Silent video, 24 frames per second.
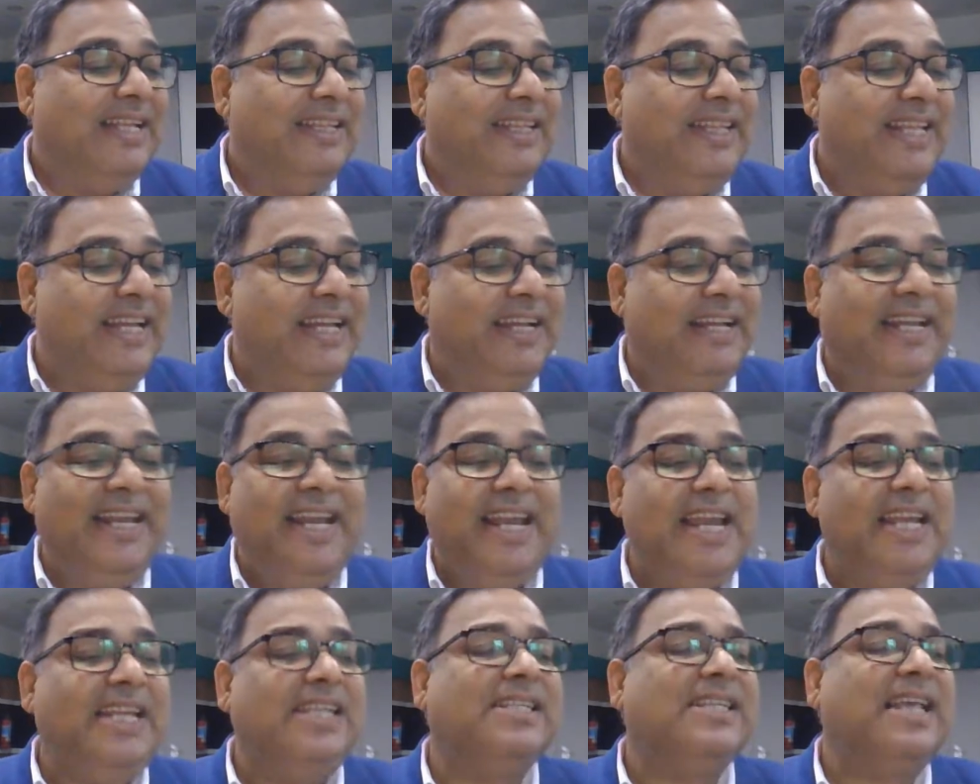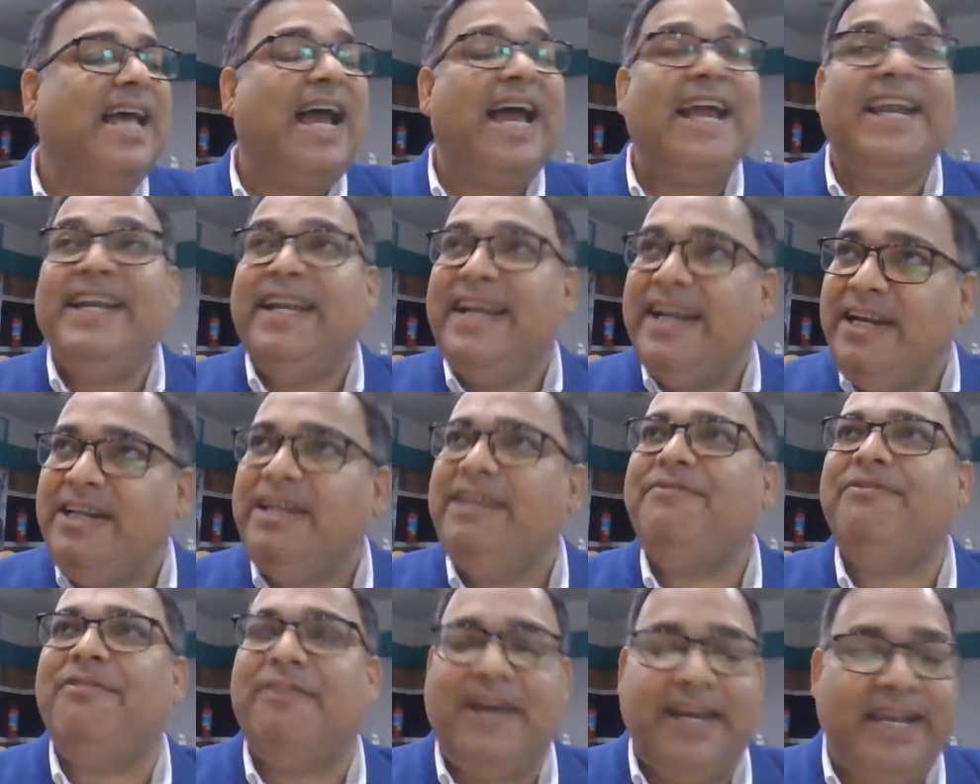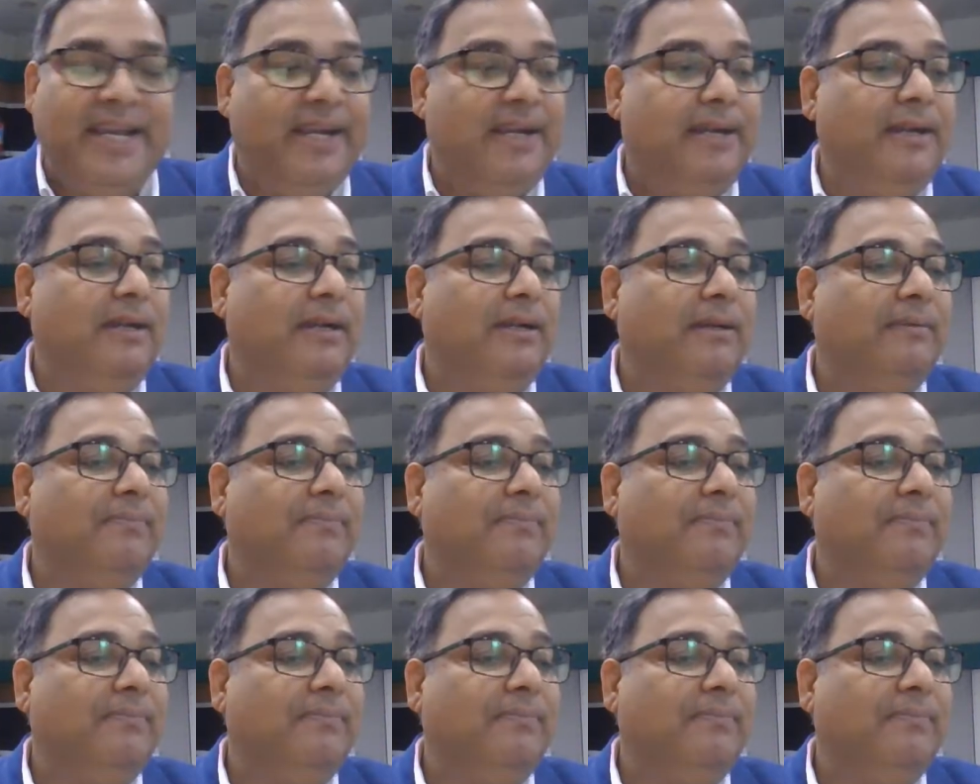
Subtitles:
The Greeks identified